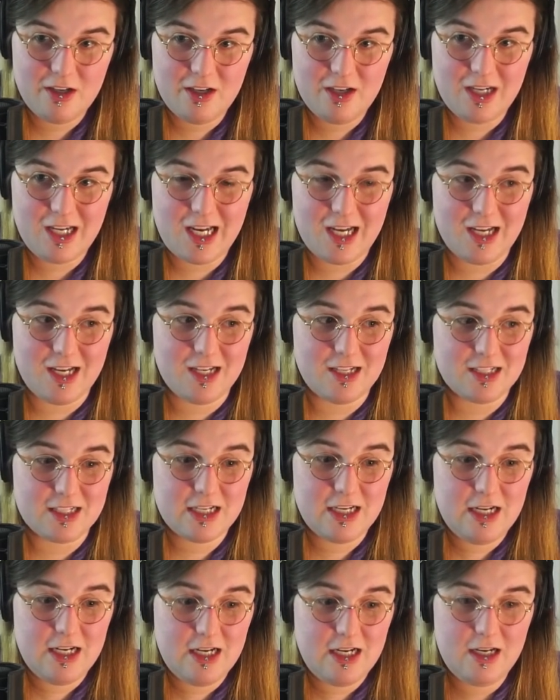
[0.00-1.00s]
And
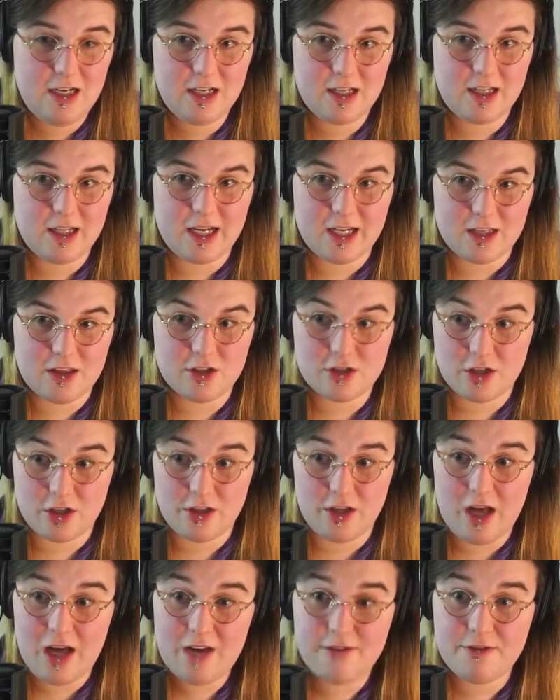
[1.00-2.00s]
like, there's a
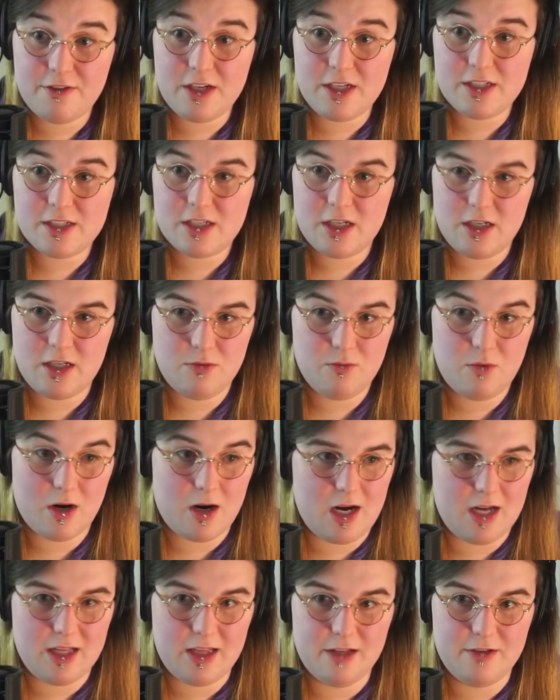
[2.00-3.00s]
lot of these eh, where
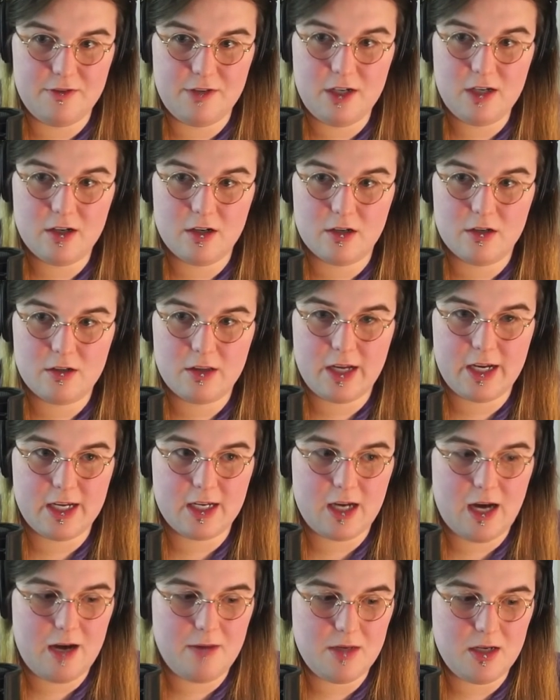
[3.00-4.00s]
I live here. Like,
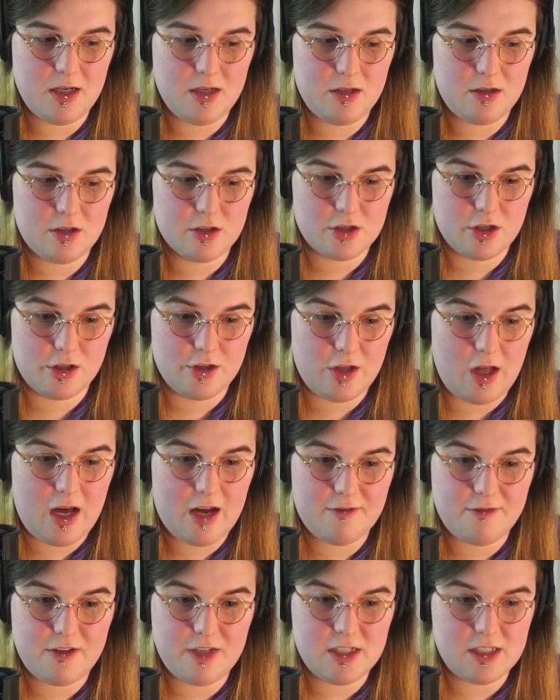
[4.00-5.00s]
I mean, there's a lot
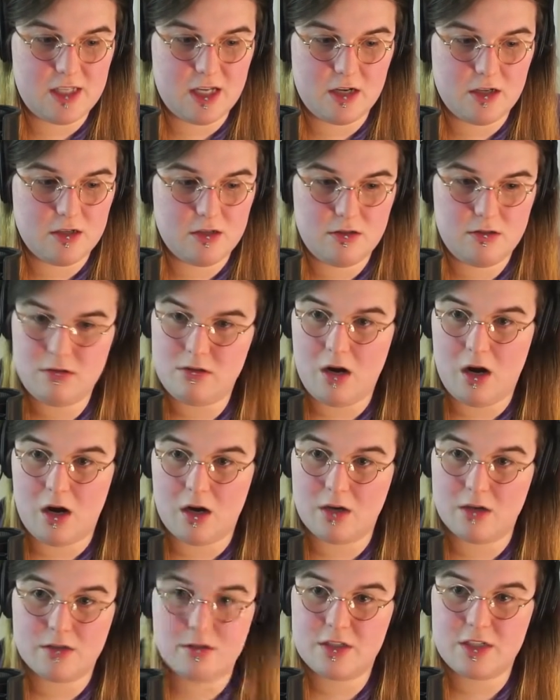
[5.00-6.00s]
of these that
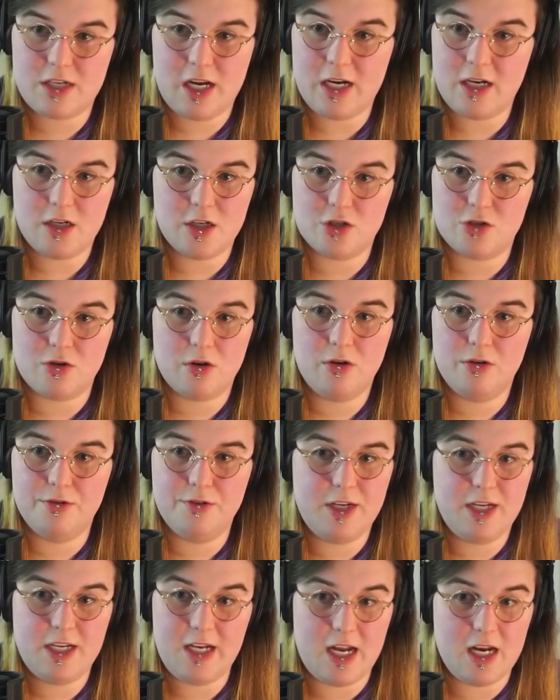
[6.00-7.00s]
aren't state controlled
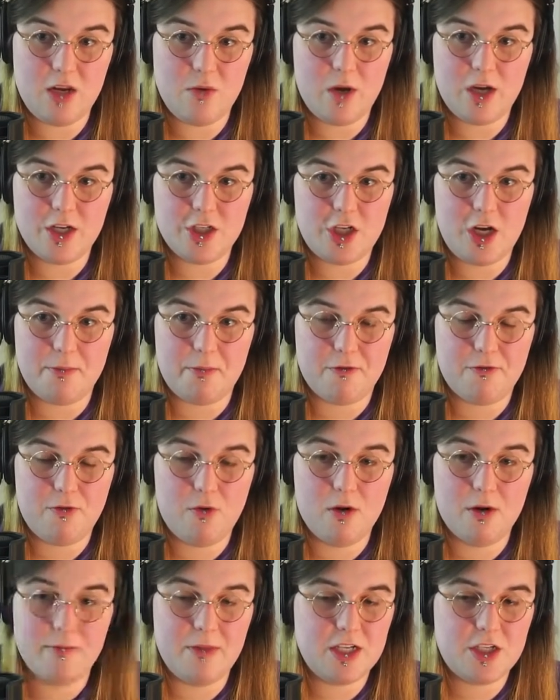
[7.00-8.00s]
in any way shape or
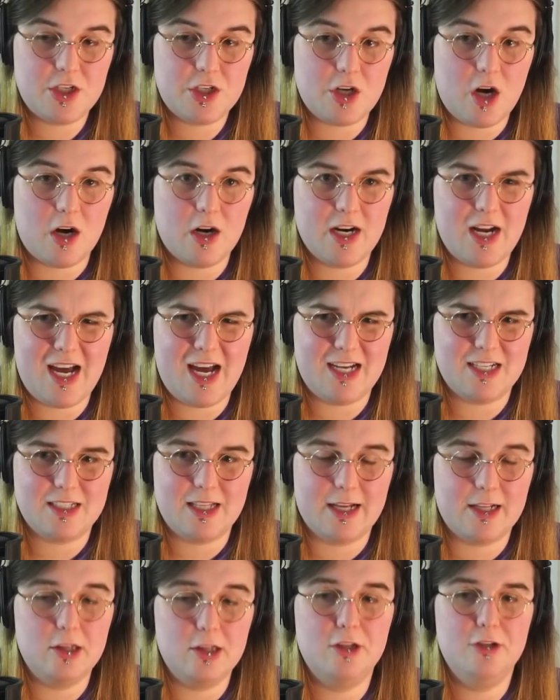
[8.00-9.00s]
form they started as
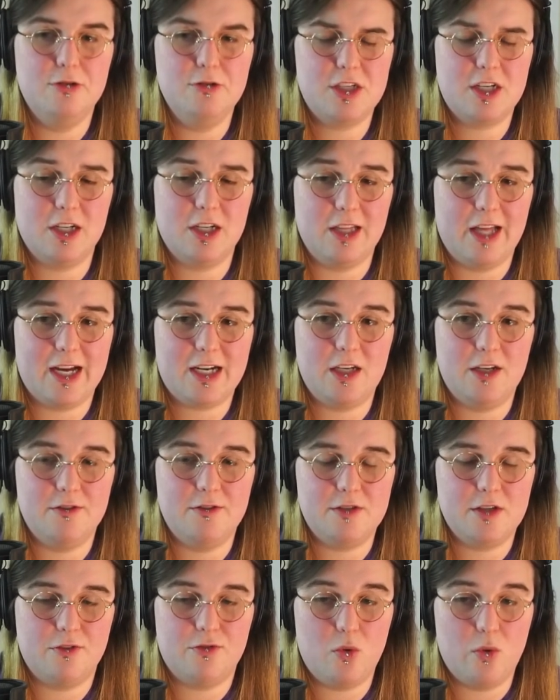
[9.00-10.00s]
like loose
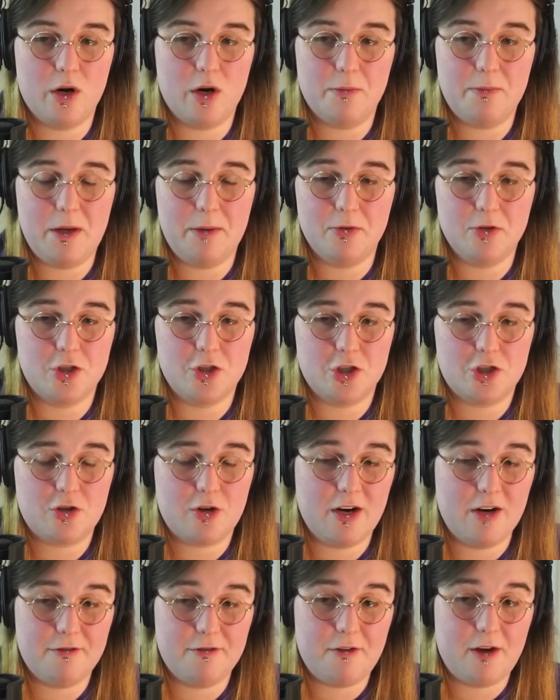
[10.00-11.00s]
collectives of queer people just
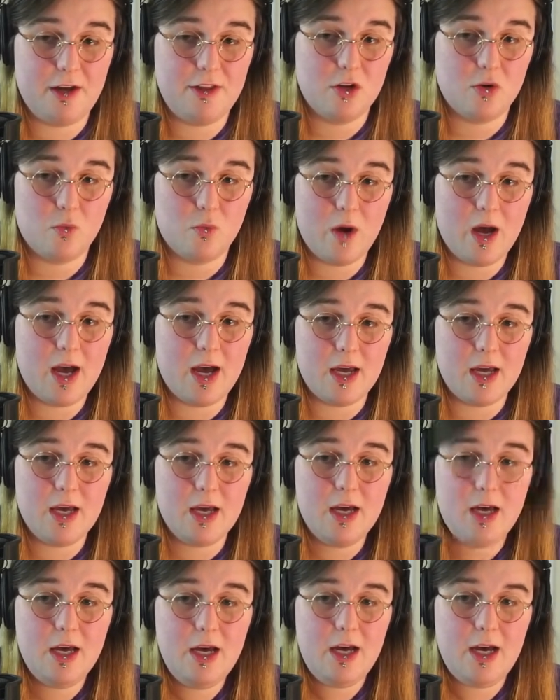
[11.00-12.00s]
trying to find their way
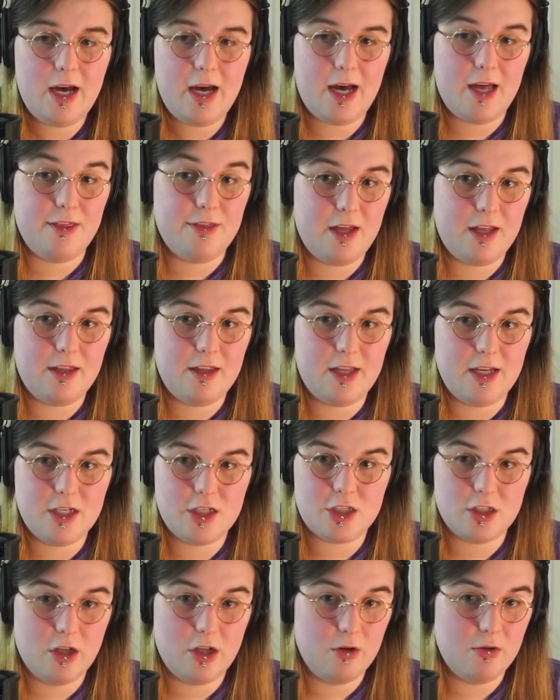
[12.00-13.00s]
and then they
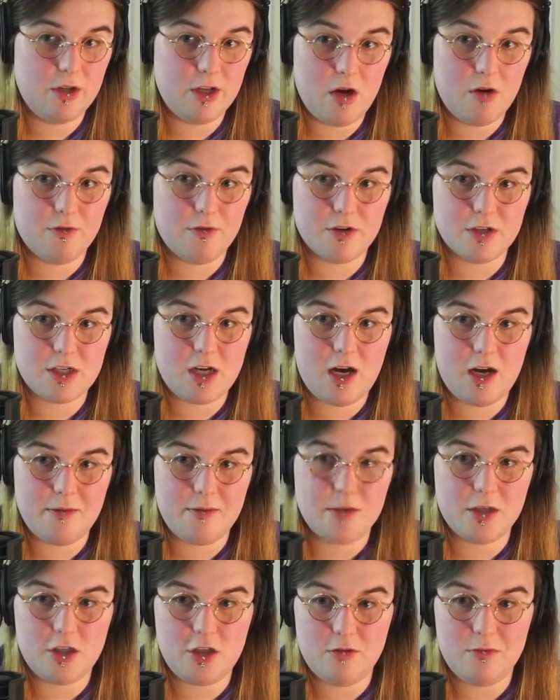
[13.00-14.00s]
slowly over time
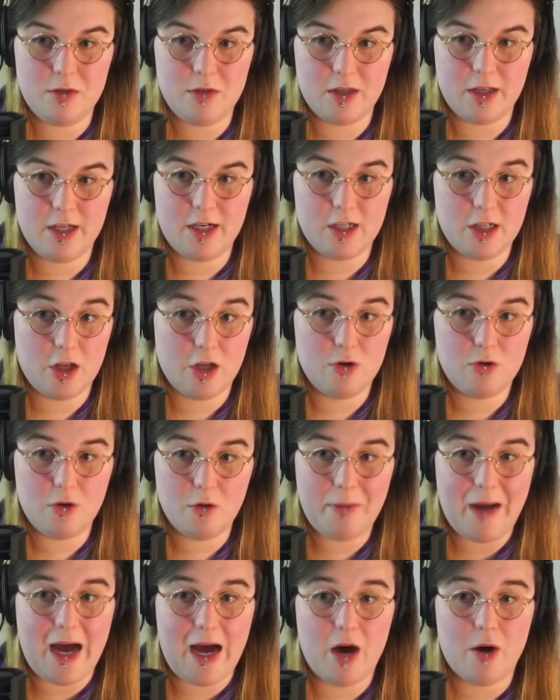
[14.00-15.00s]
accumulated local
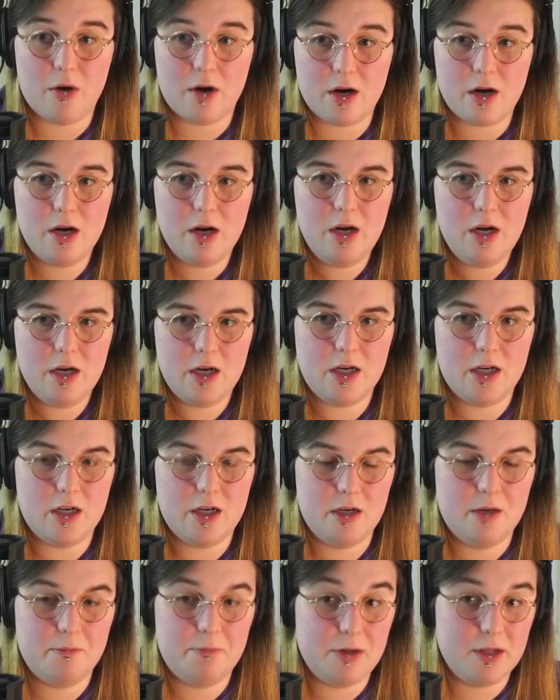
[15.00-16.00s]
power
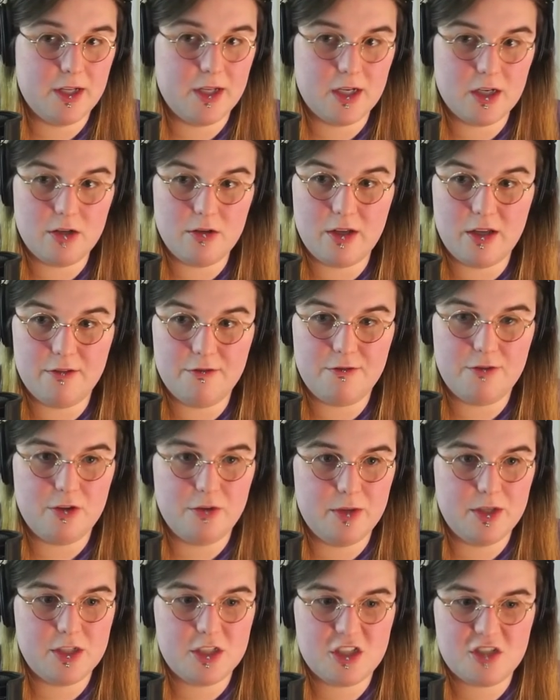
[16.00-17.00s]
um, political
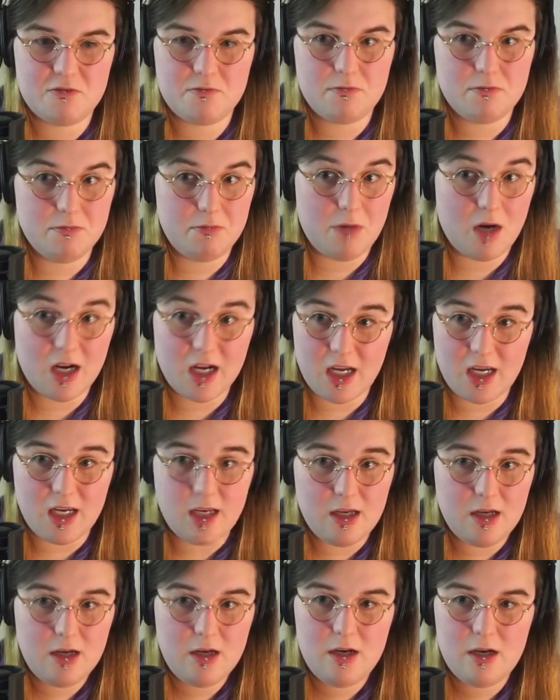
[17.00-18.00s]
influence
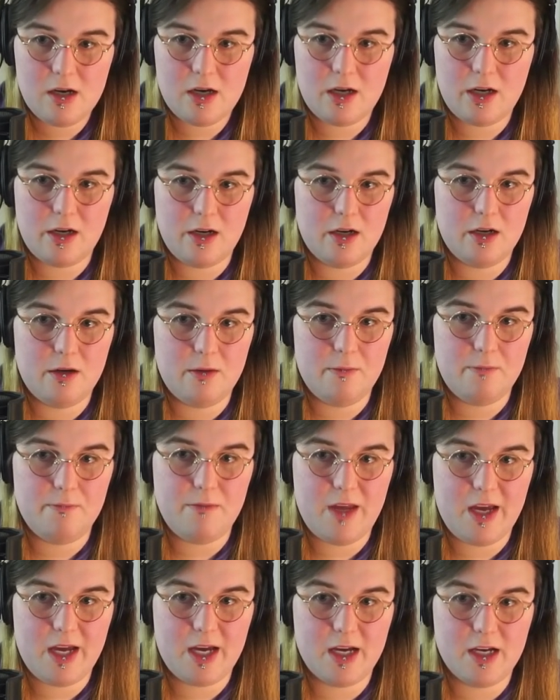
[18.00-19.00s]
money um,
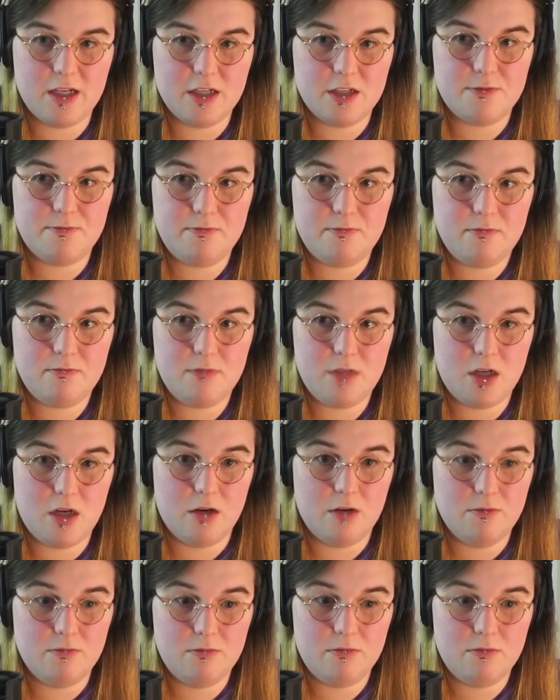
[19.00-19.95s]
and you know